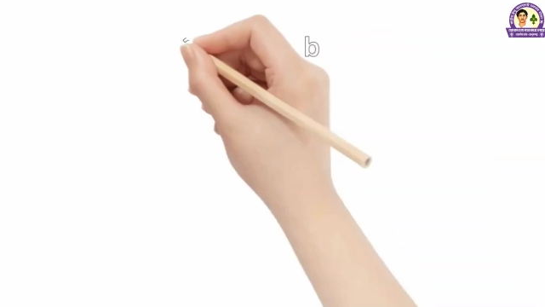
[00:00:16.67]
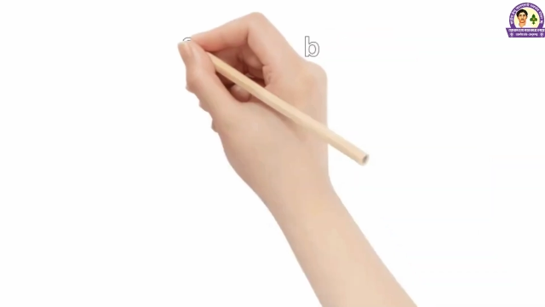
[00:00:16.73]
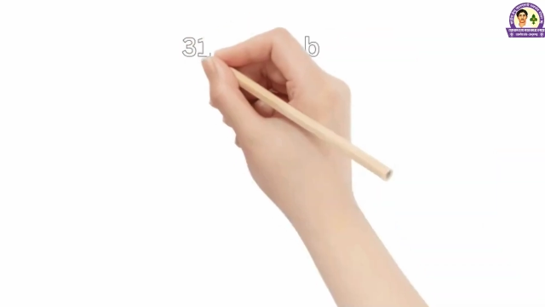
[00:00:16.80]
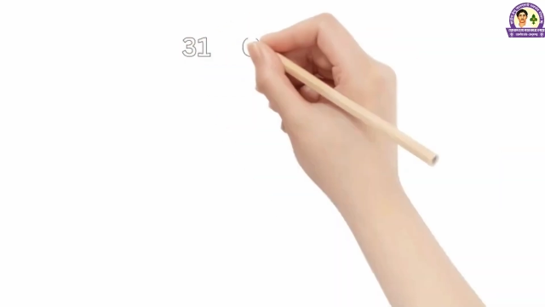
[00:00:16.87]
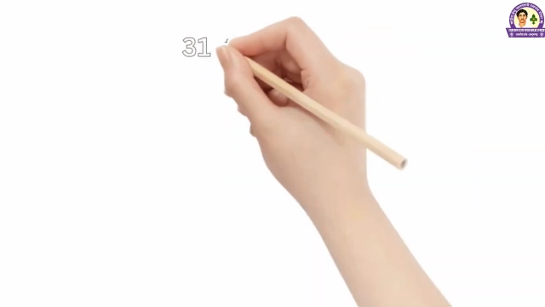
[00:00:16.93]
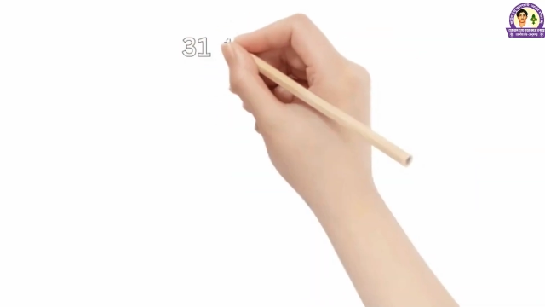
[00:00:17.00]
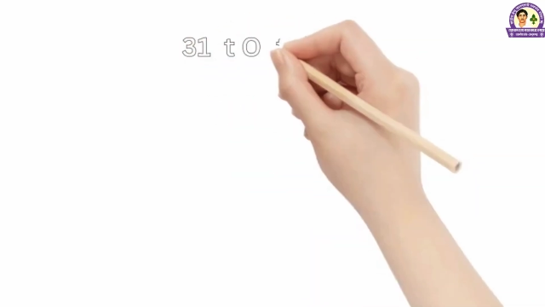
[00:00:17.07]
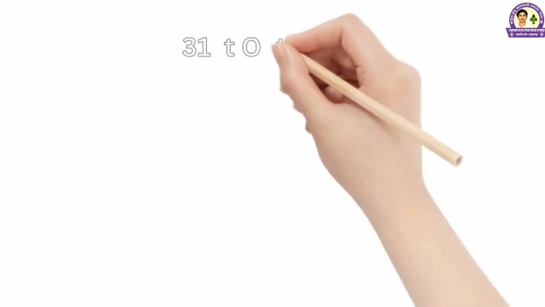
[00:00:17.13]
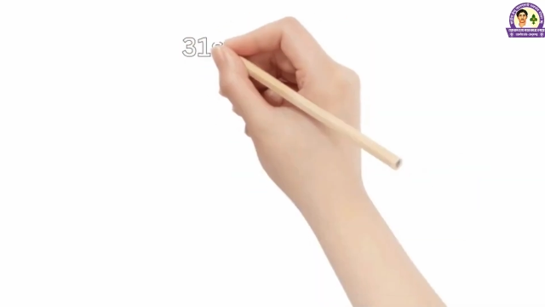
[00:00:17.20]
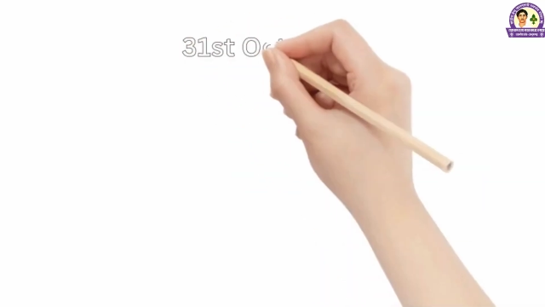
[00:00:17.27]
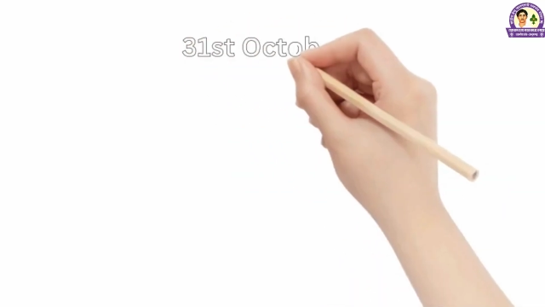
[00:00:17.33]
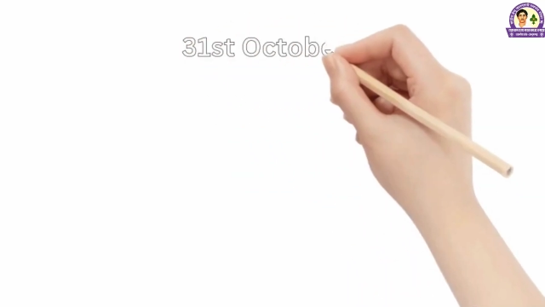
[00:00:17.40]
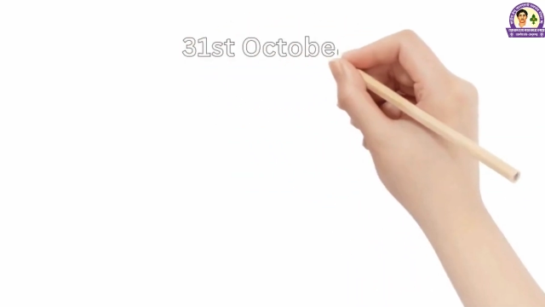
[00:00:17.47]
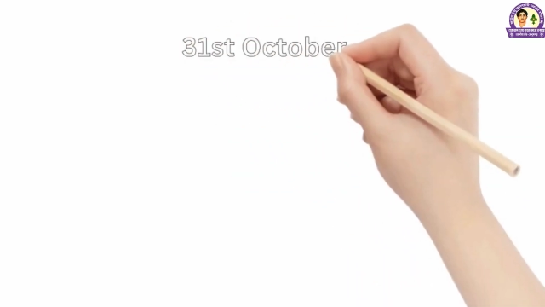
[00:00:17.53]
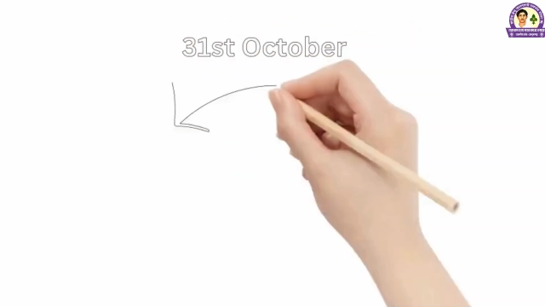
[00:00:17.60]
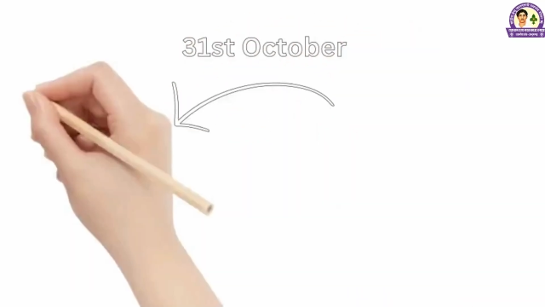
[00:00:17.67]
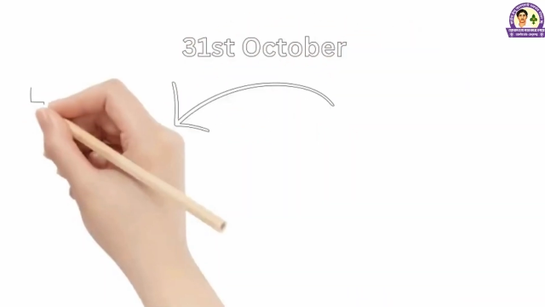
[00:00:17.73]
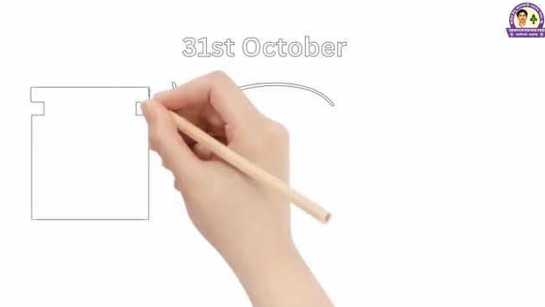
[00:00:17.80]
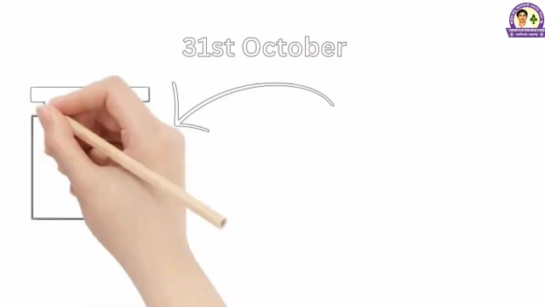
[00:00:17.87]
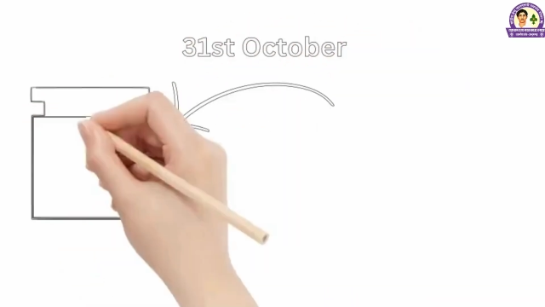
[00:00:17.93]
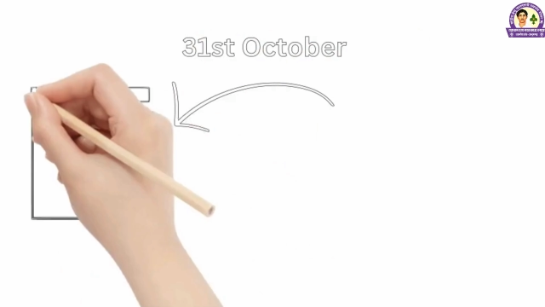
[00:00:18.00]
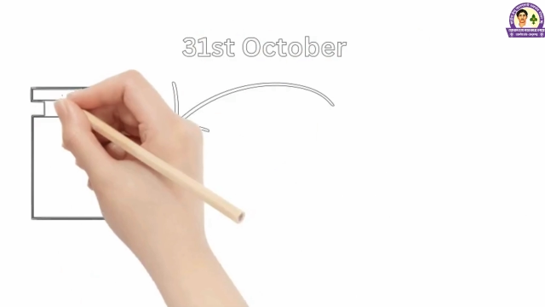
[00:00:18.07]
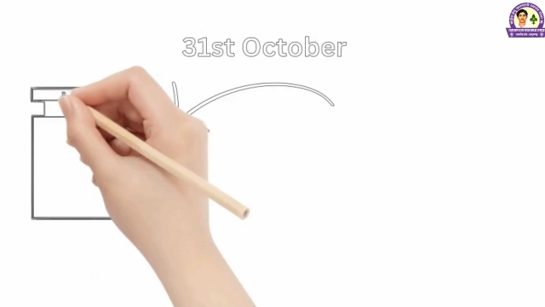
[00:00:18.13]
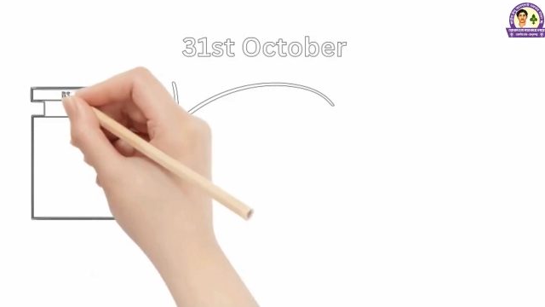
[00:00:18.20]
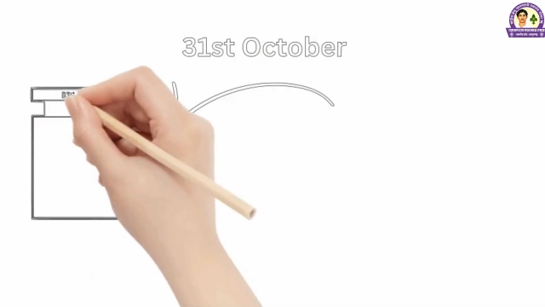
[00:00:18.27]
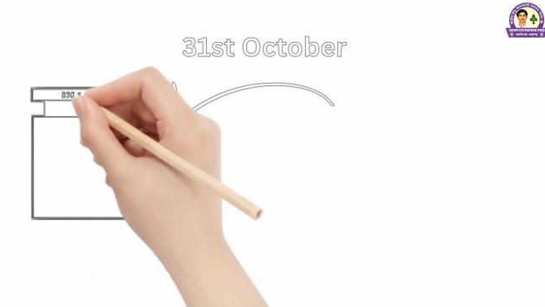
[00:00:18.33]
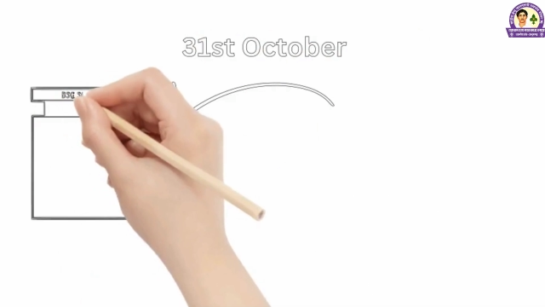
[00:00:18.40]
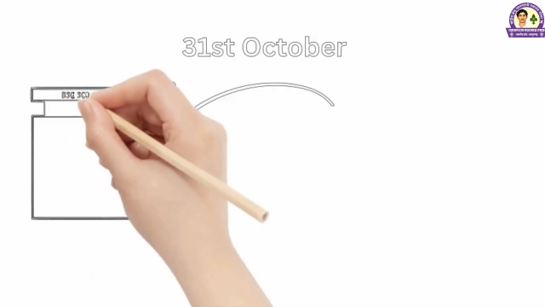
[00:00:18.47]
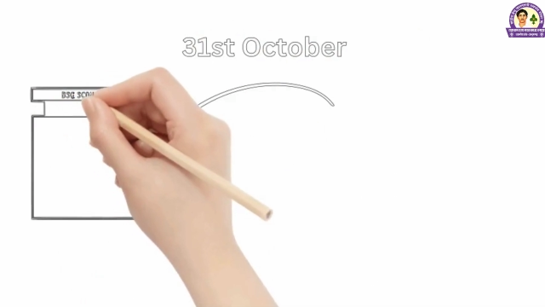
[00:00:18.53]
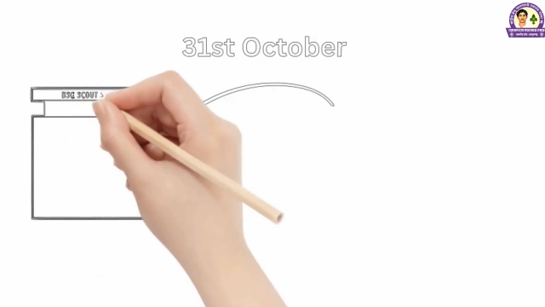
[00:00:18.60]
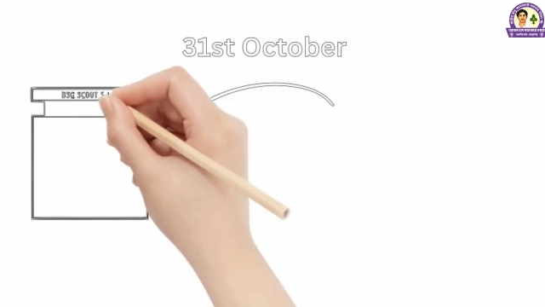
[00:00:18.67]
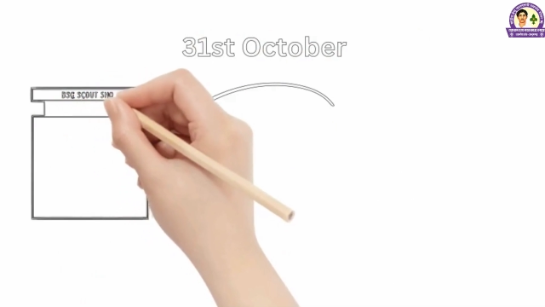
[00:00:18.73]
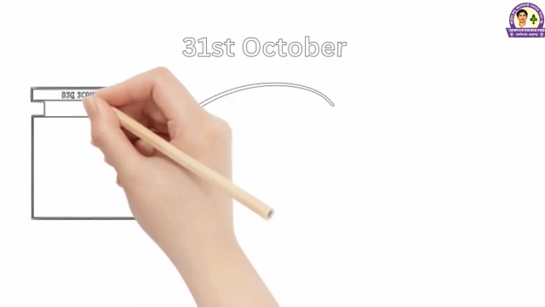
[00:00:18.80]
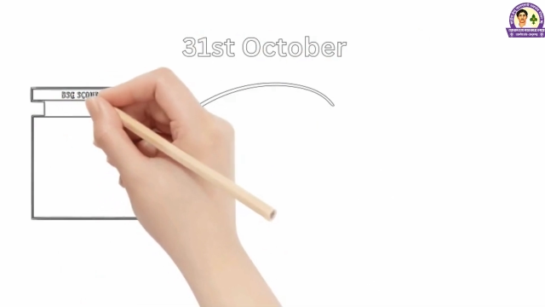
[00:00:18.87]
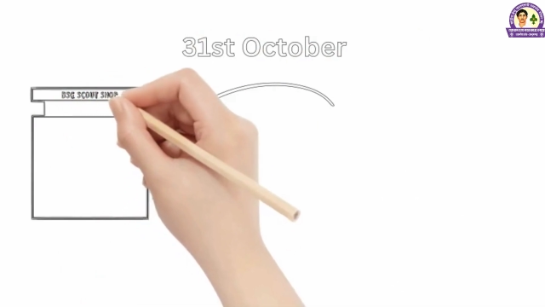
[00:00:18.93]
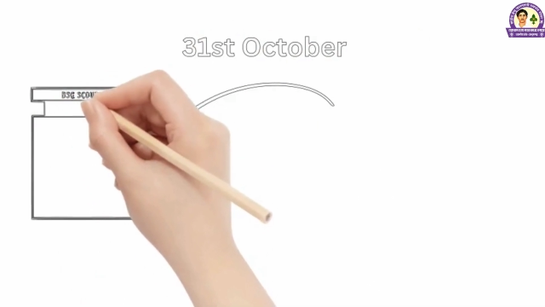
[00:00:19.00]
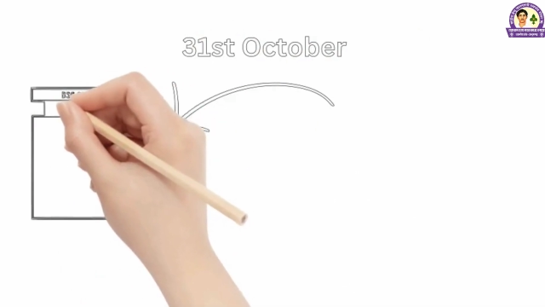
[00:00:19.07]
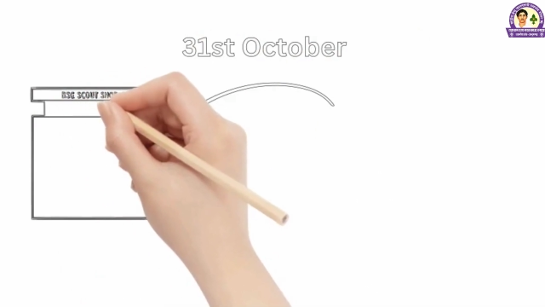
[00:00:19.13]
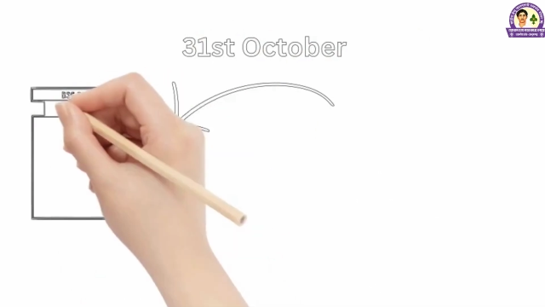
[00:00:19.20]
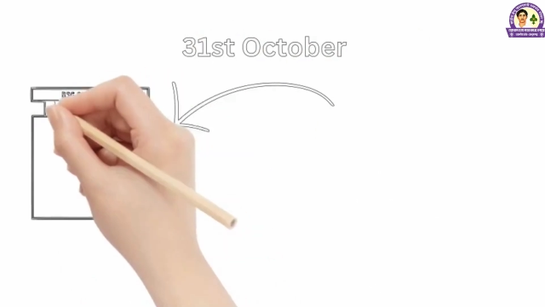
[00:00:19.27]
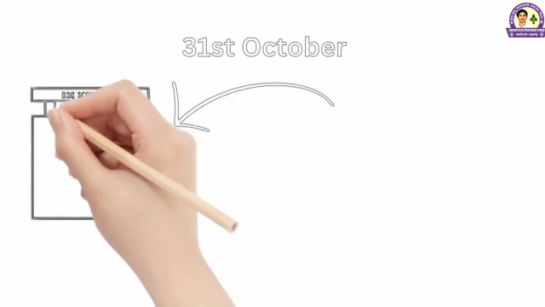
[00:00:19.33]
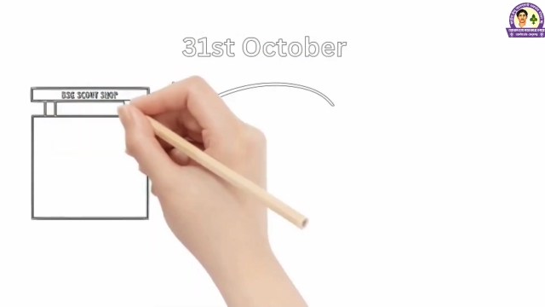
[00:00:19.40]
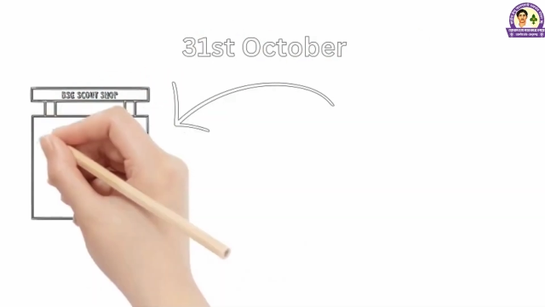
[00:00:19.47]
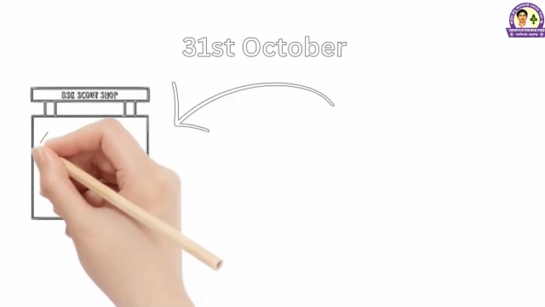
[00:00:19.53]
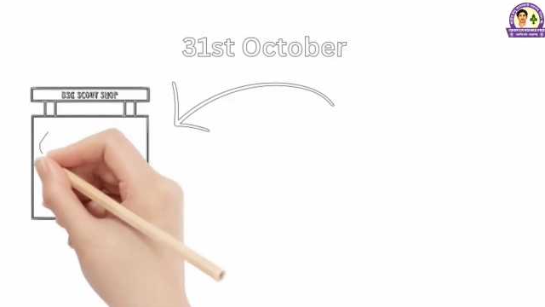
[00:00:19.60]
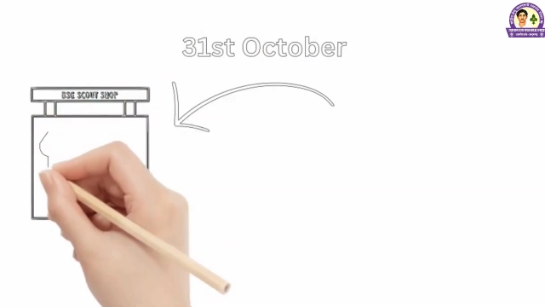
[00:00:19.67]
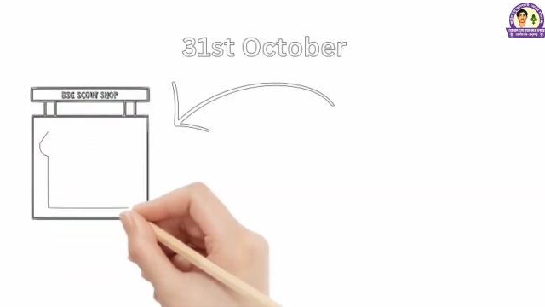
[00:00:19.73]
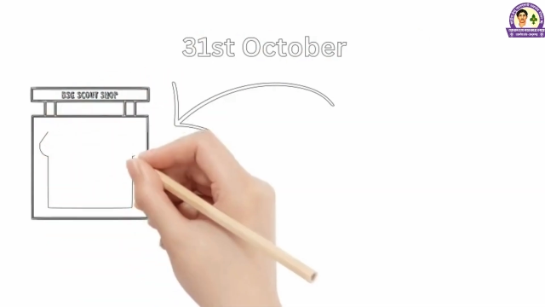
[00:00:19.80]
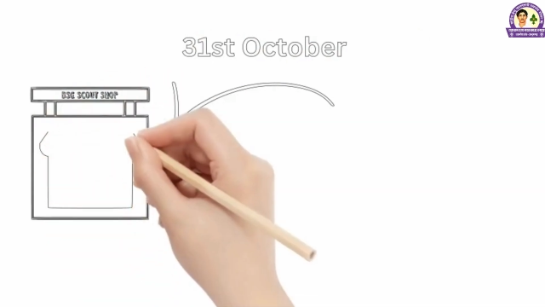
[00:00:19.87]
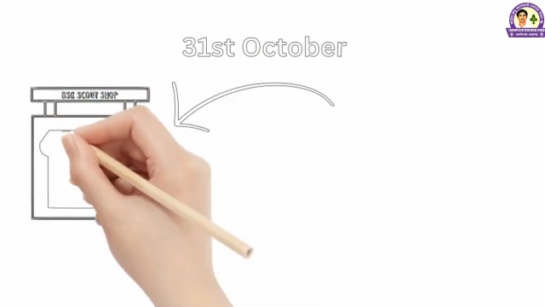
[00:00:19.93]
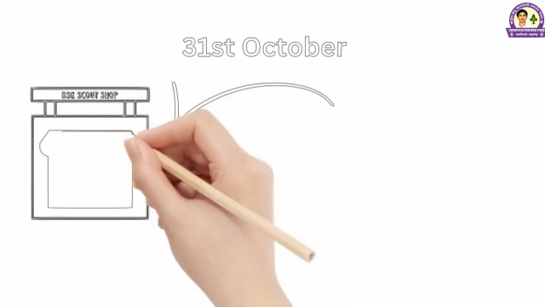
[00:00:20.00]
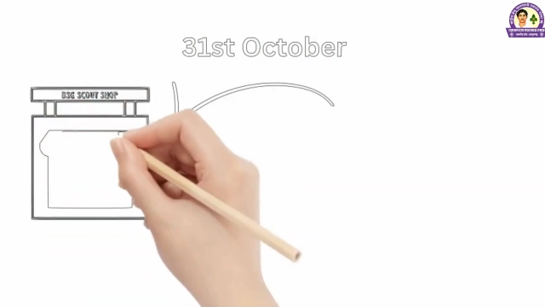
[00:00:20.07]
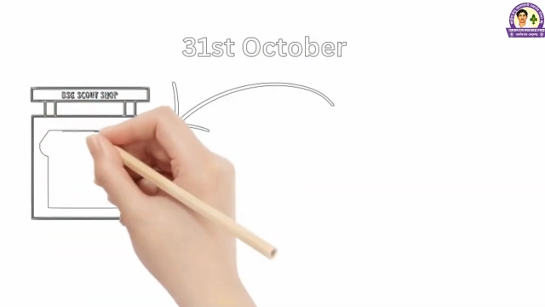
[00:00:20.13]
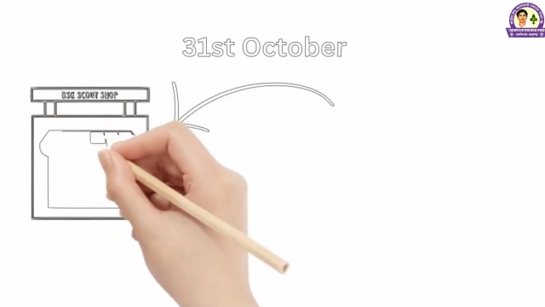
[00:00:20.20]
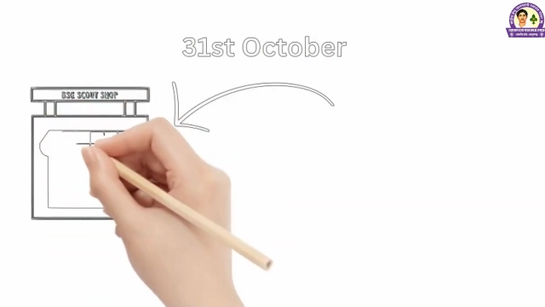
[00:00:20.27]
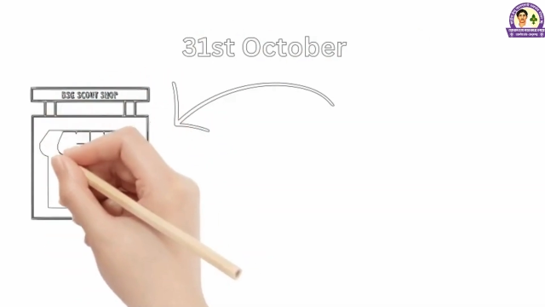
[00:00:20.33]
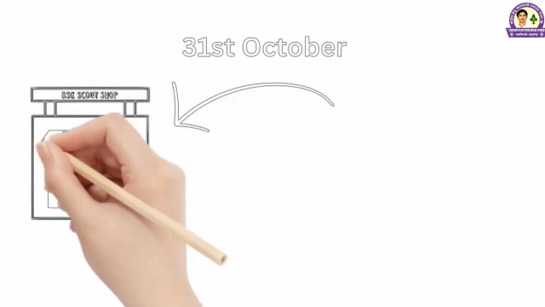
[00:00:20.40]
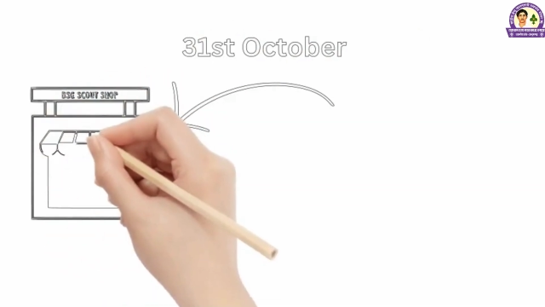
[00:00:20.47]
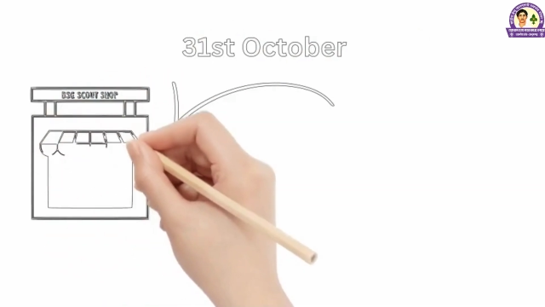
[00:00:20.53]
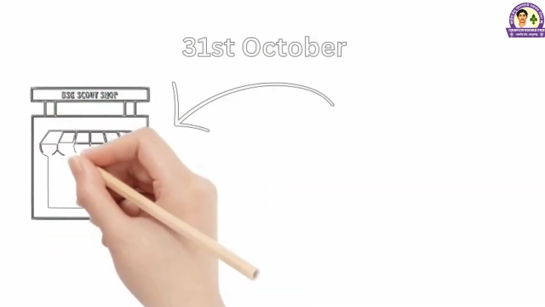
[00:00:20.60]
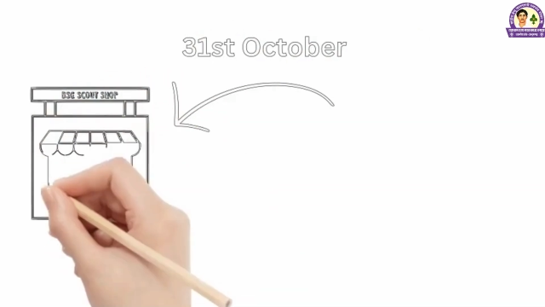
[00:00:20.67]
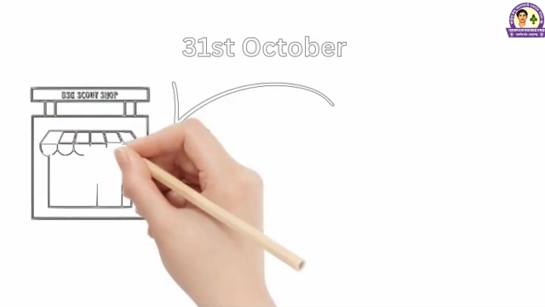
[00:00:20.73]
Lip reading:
(no speaker visible)